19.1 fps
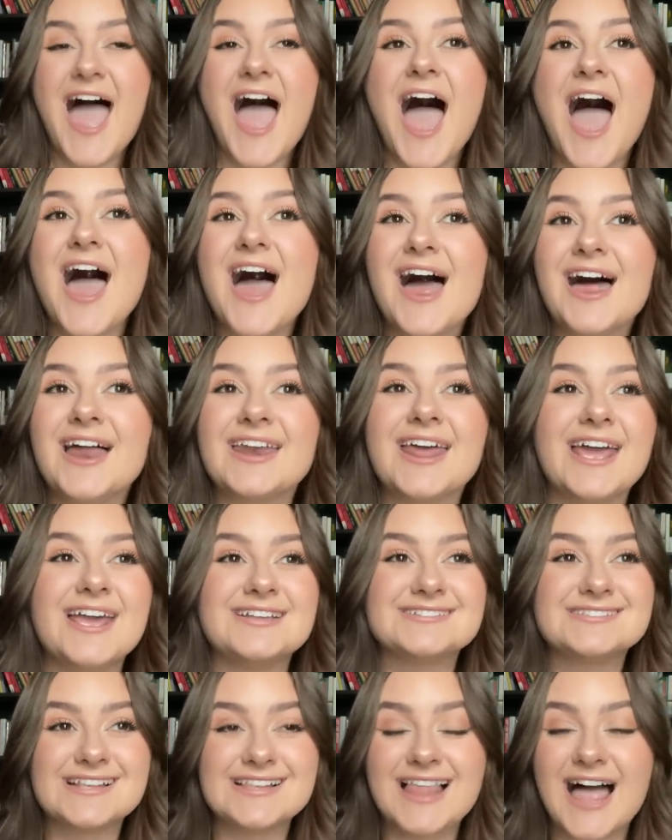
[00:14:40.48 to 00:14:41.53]
And a
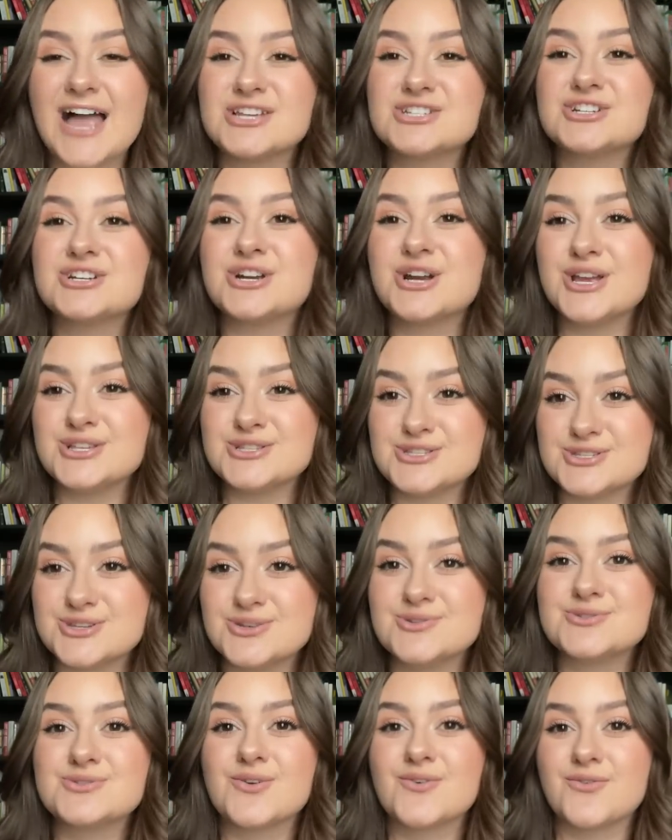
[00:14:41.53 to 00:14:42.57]
slasher
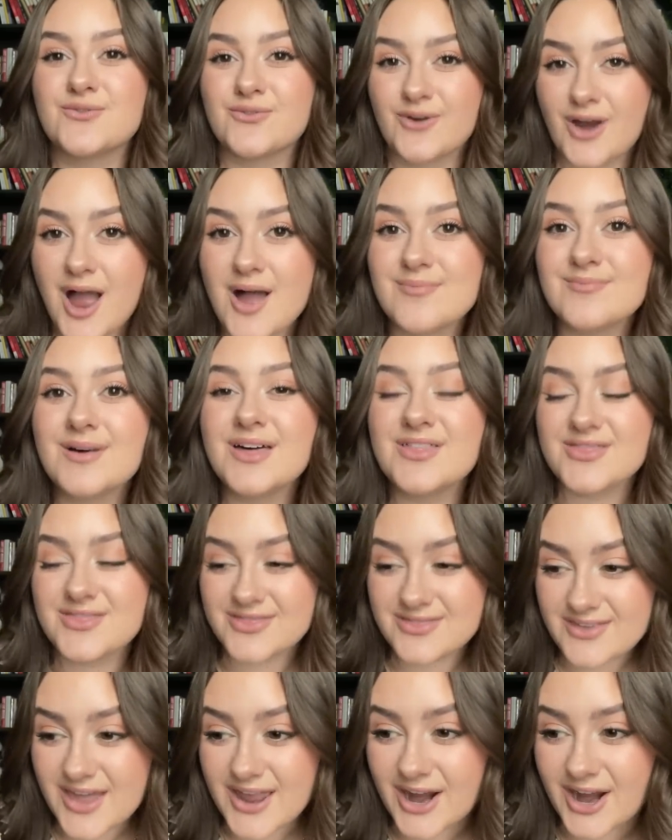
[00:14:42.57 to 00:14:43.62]
ensues from
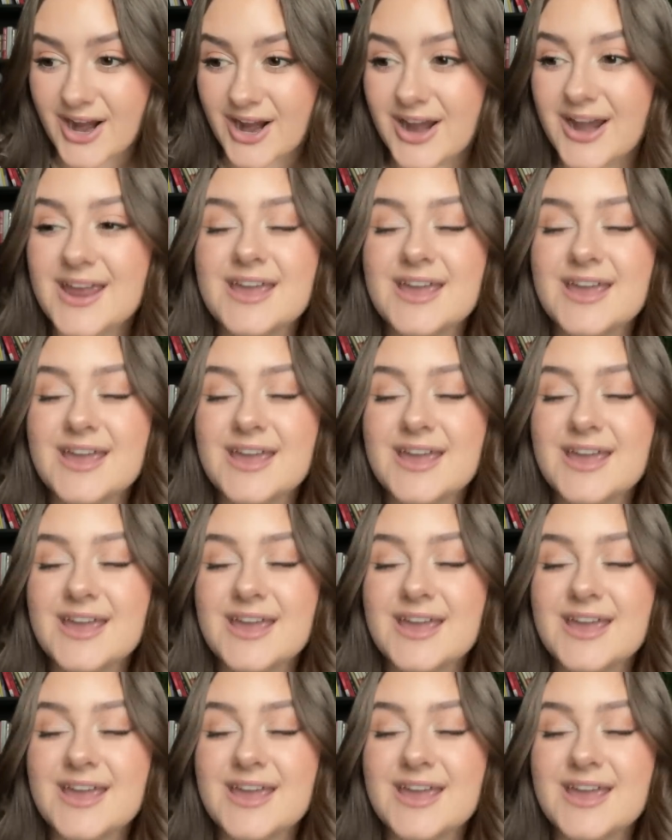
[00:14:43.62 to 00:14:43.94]
there.